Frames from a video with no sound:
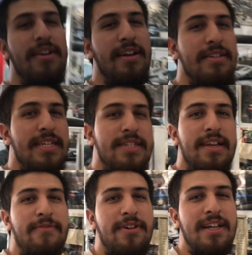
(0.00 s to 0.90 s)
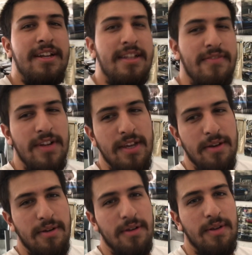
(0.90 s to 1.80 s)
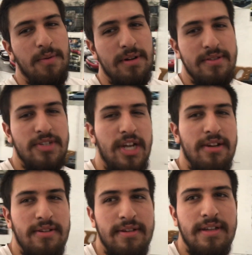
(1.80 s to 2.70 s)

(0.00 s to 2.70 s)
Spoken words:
you guys, thanks again for clicking on the video. Welcome to the channel.